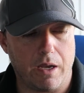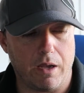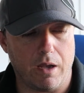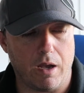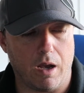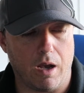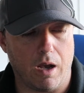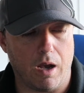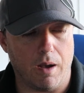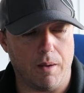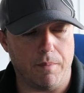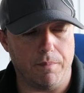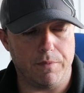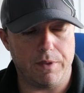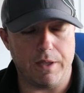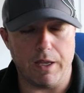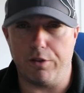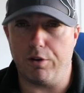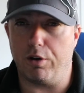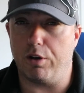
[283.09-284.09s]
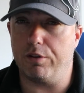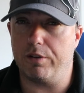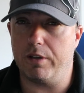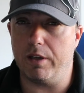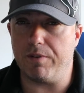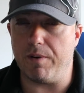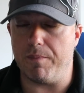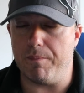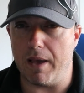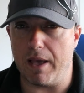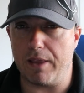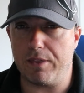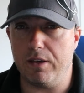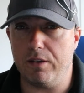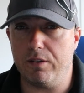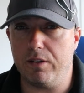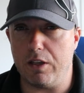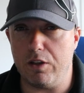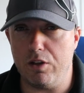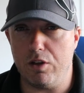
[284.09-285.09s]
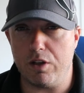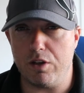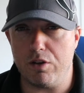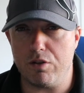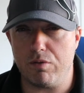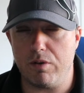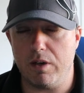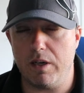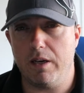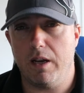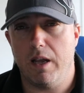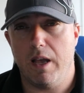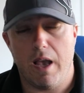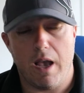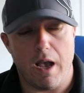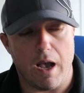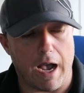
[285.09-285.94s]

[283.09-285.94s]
Um, now there's different methods that you can treat.